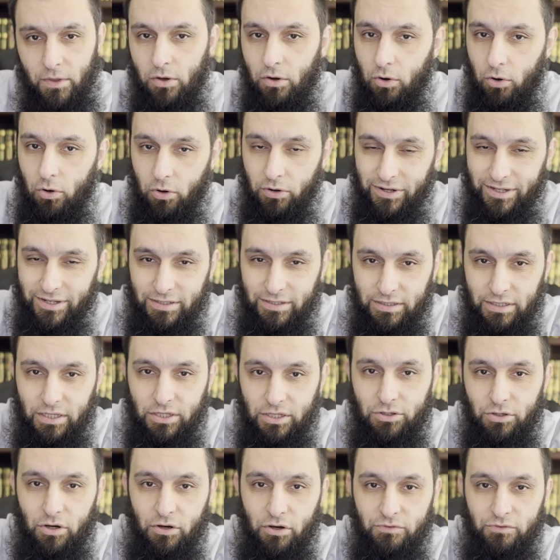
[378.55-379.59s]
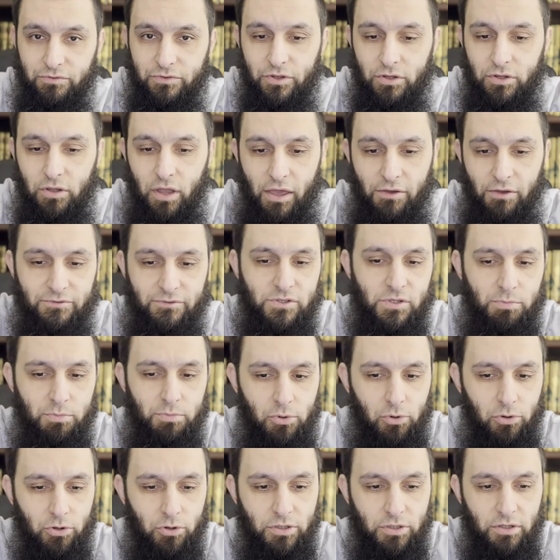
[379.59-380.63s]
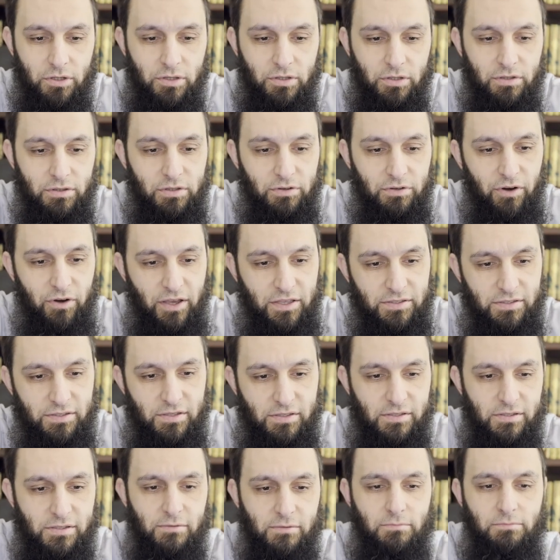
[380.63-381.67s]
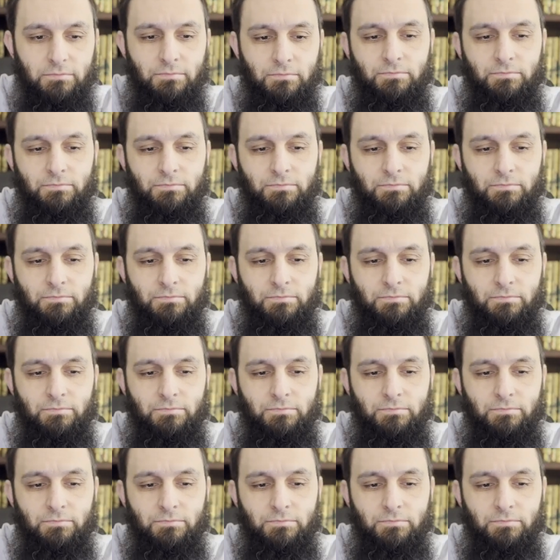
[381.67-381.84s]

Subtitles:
or in need of the life support devices.